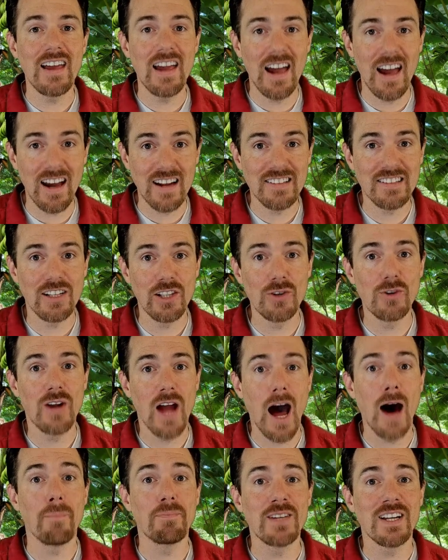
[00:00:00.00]
exclude
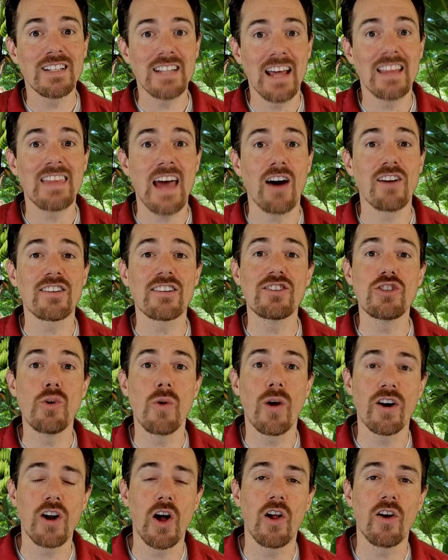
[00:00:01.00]
up to
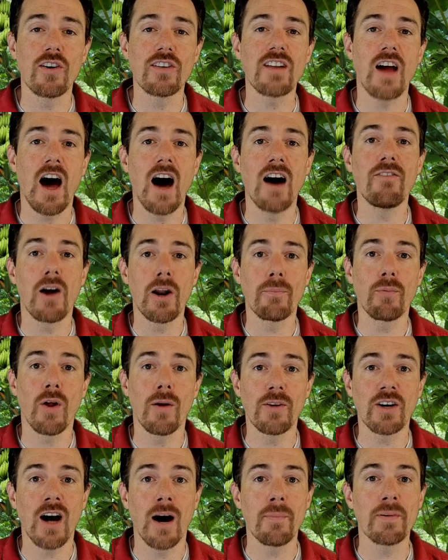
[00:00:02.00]
$10,200 of
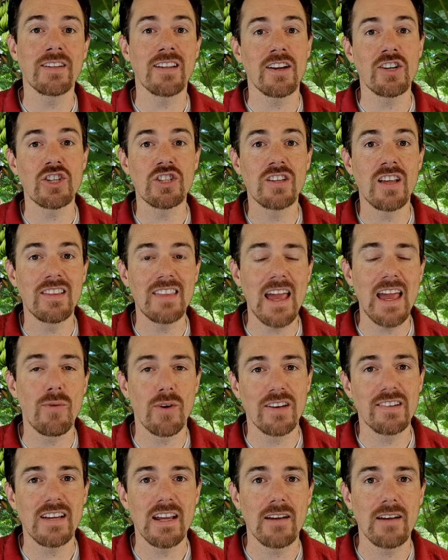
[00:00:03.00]
unemployment compensation that they
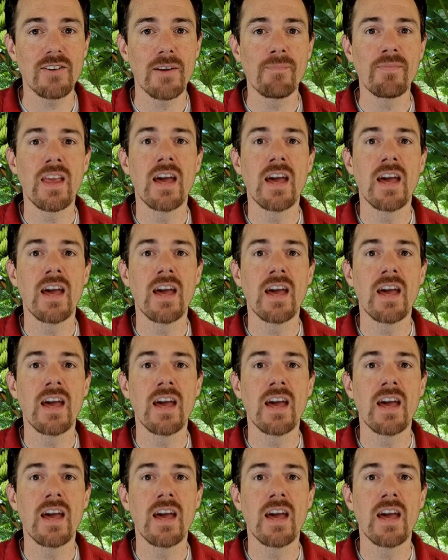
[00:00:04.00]
received.